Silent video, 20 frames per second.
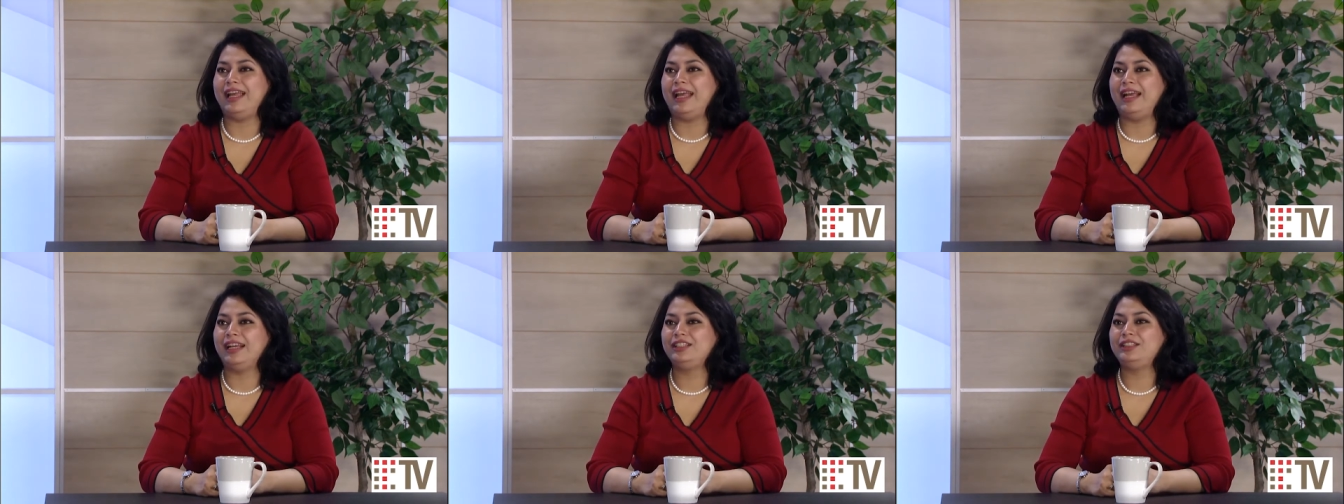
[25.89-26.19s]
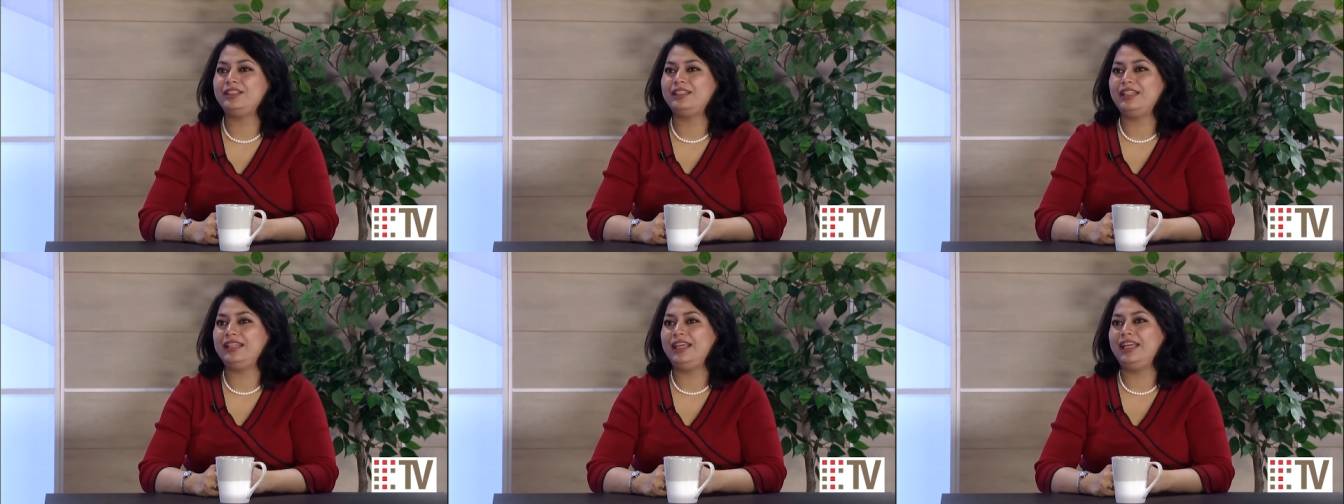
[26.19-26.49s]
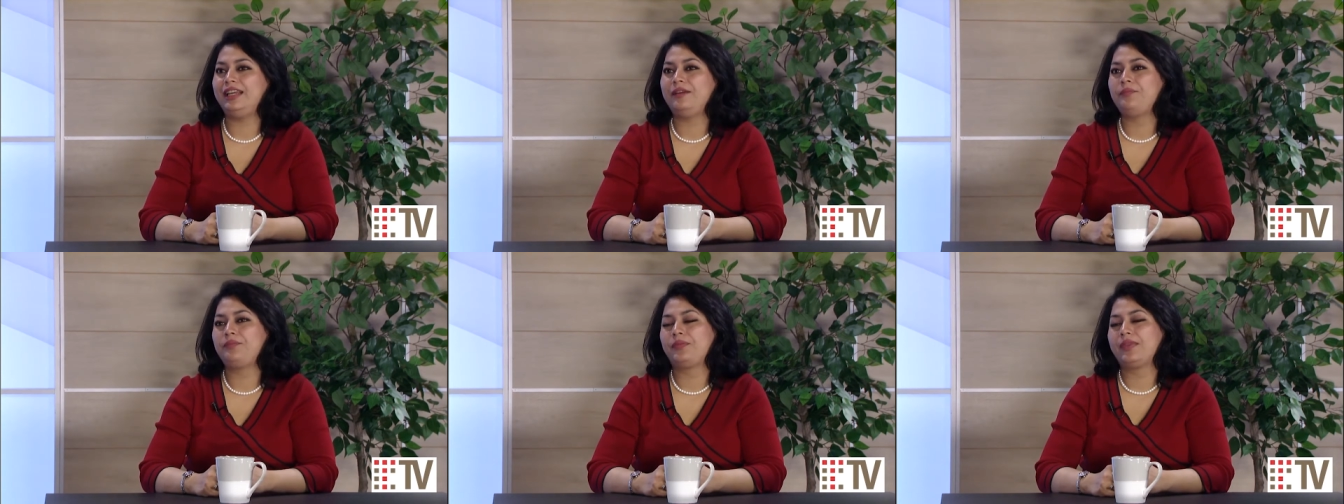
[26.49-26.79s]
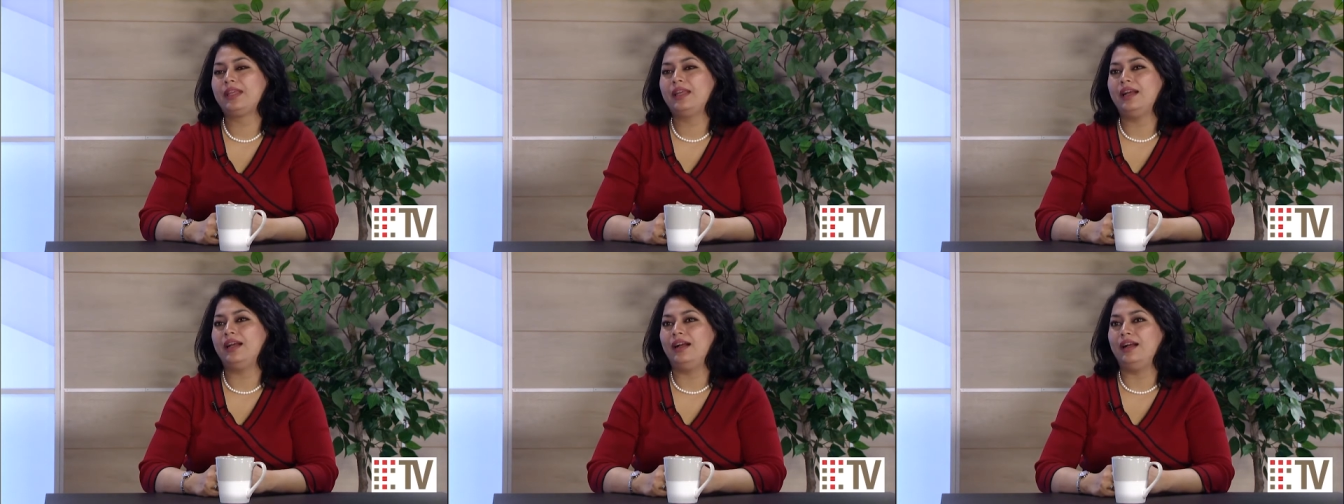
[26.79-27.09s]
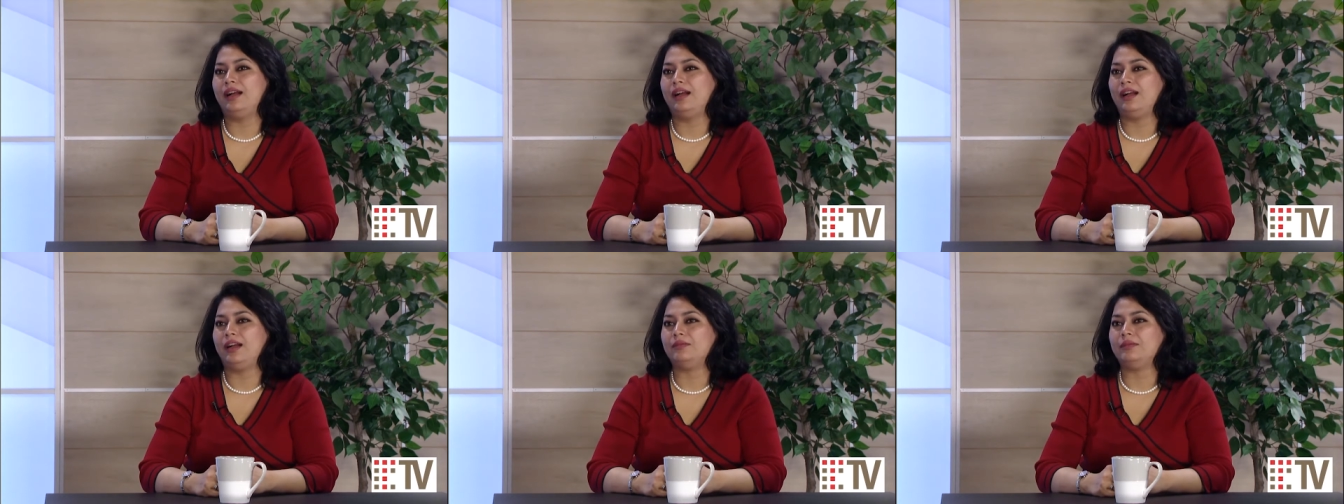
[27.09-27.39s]
Actually,
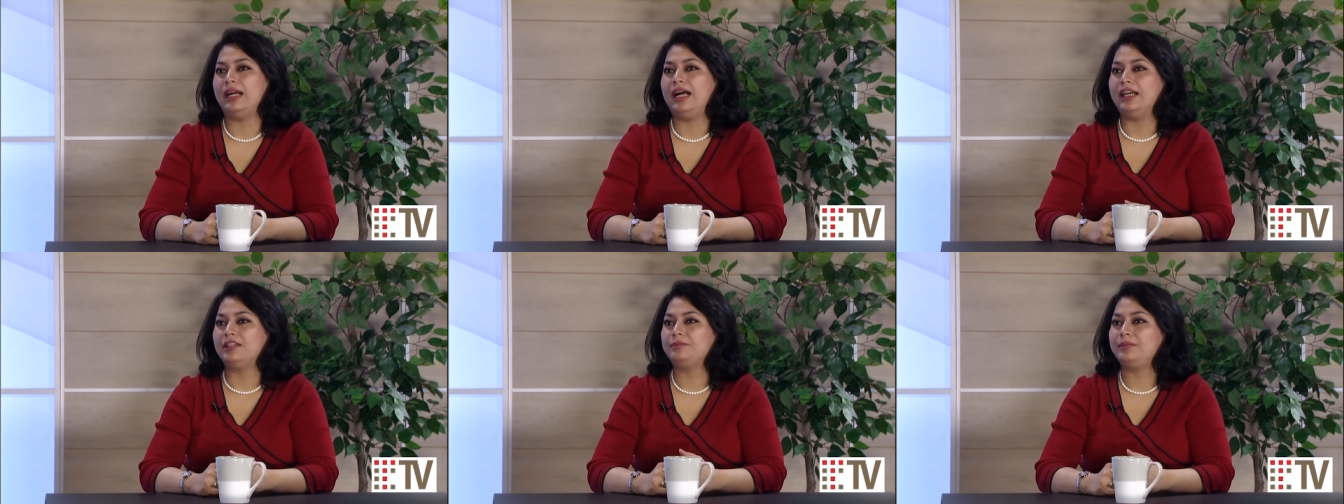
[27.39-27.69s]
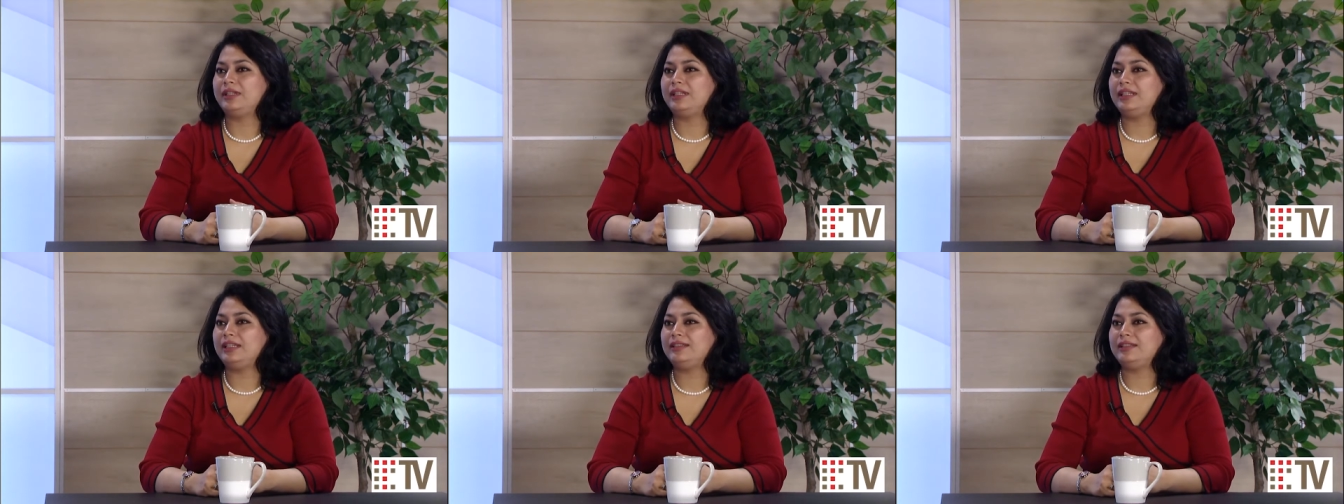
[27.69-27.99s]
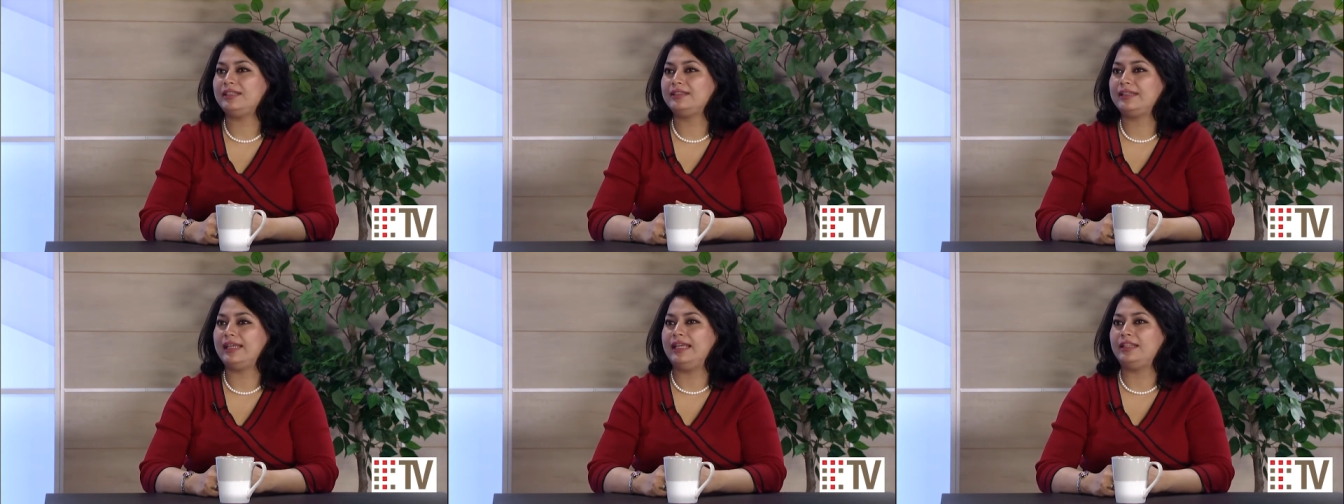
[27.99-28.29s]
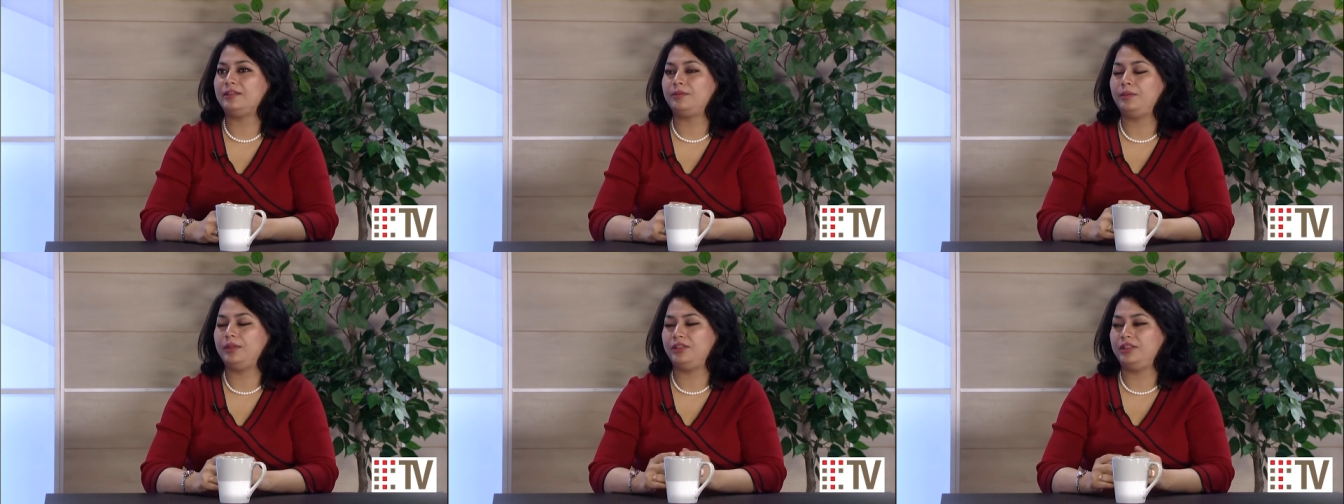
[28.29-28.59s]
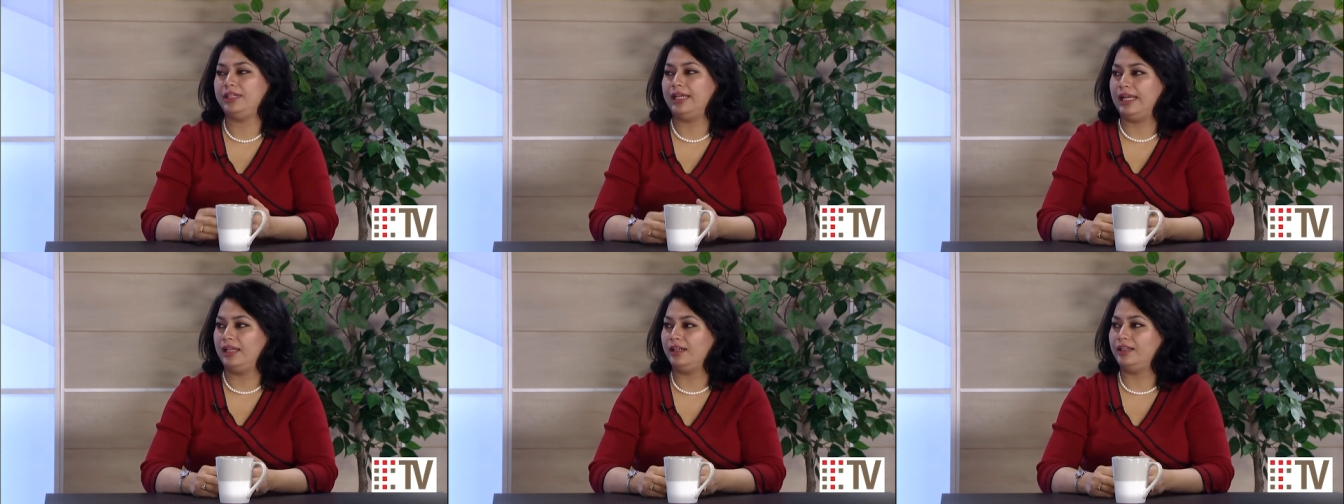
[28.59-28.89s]
Um, hospitalist is a
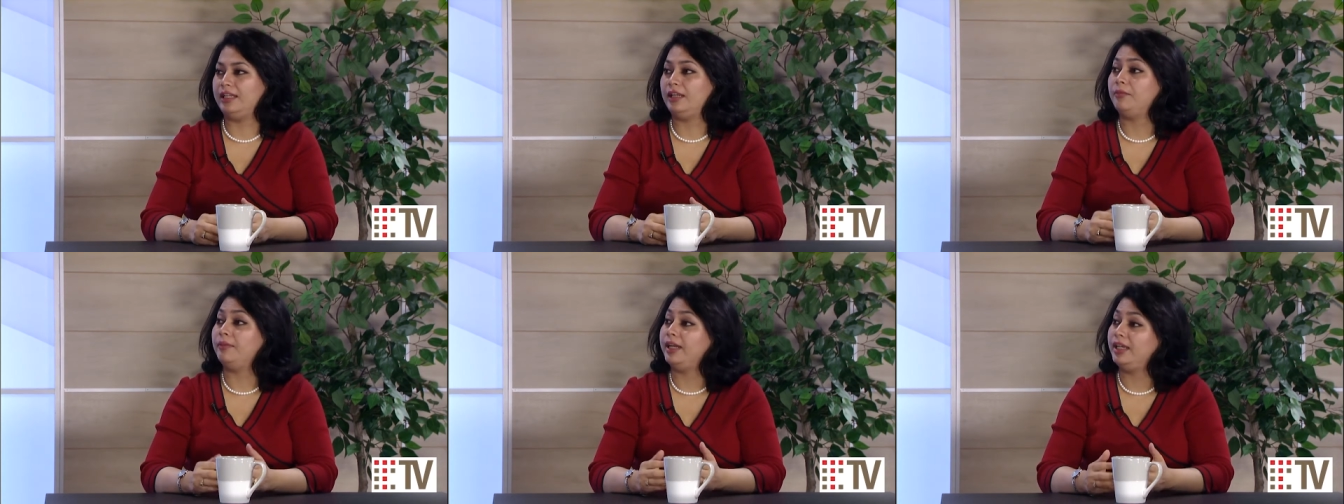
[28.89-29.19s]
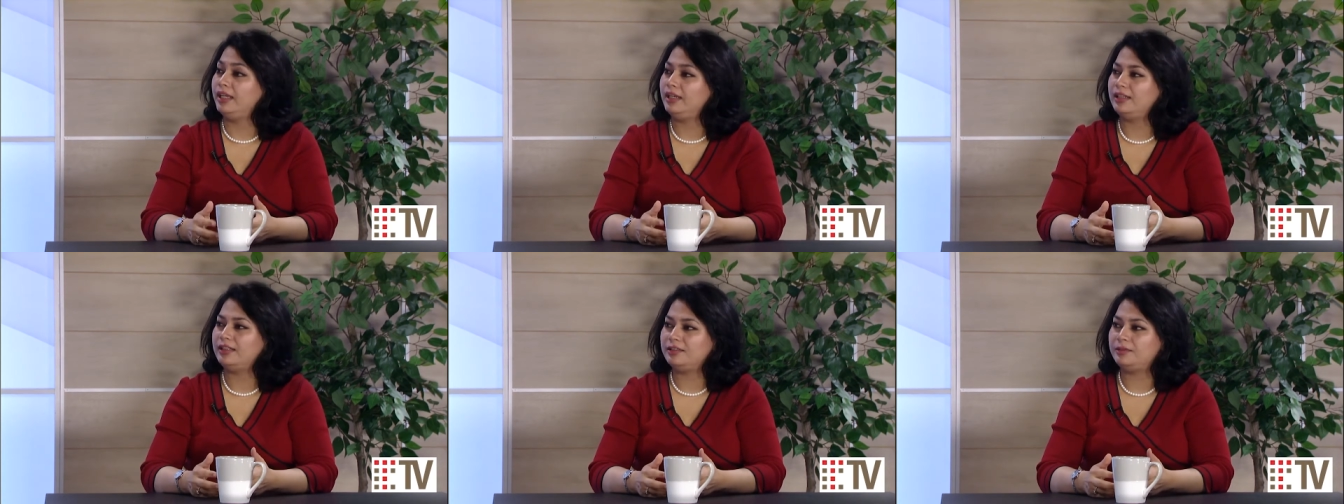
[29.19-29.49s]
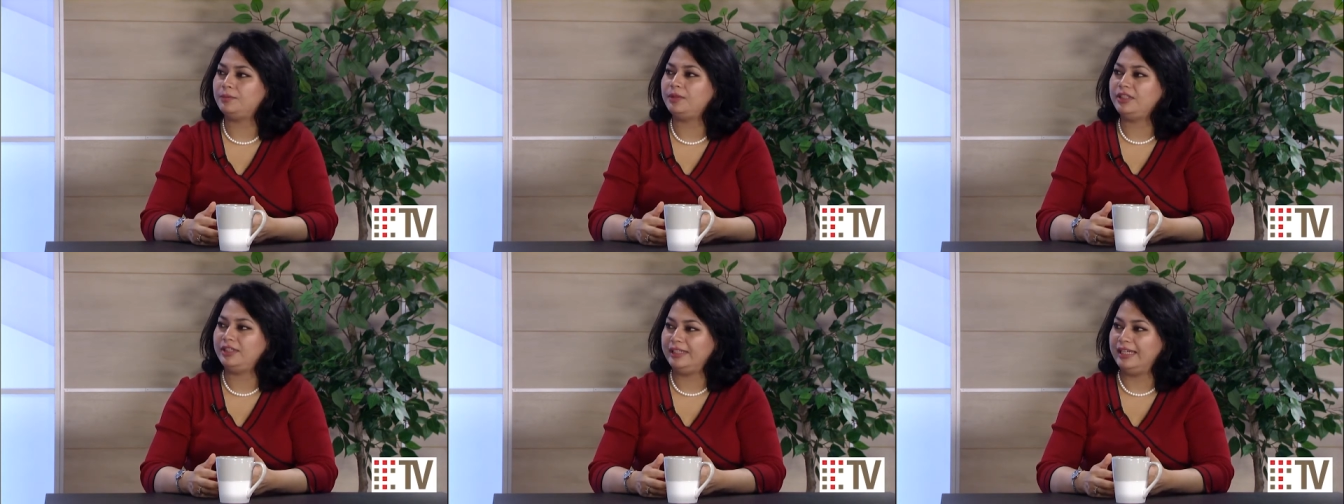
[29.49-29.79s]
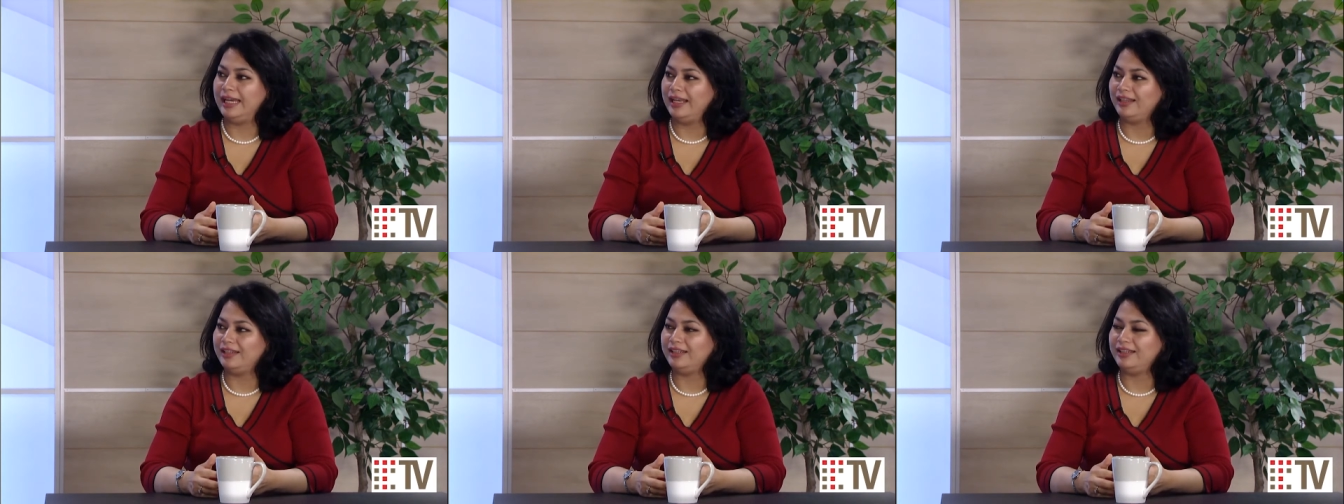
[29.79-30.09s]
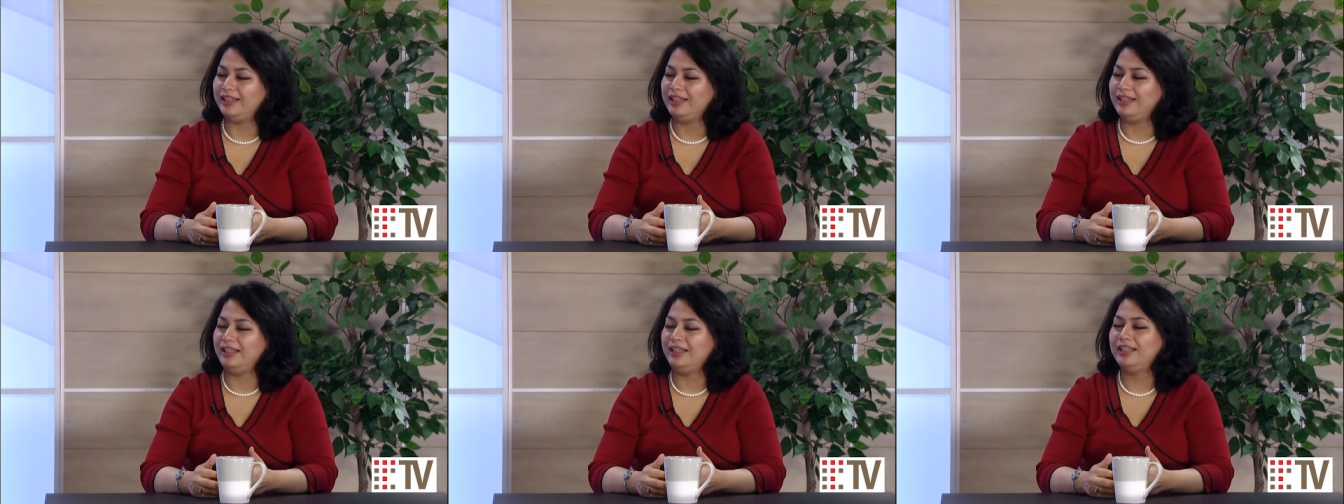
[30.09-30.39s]
specialty, a medical
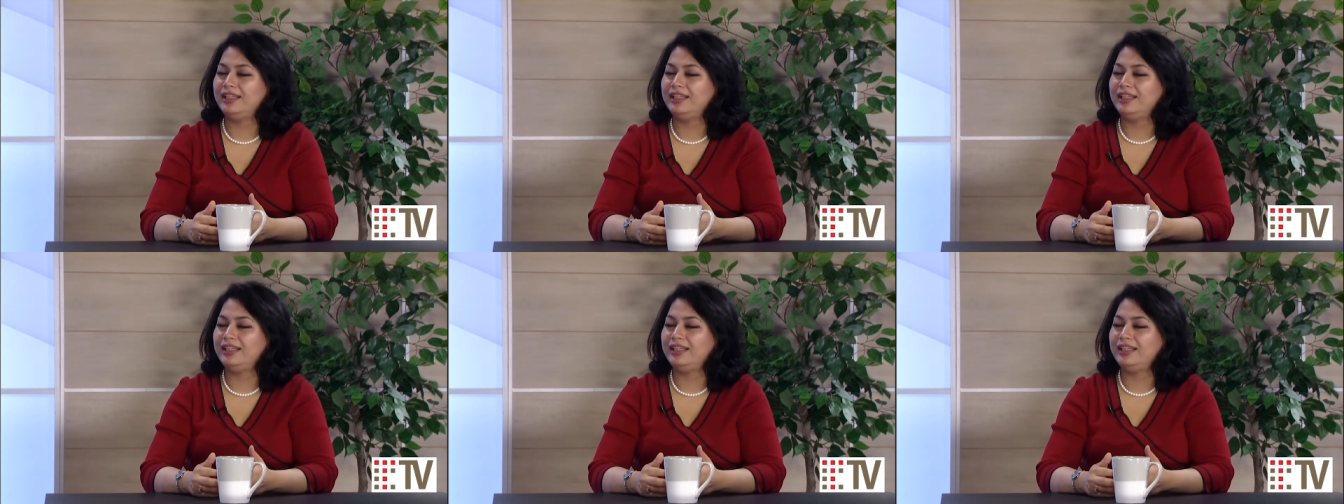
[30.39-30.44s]
specialty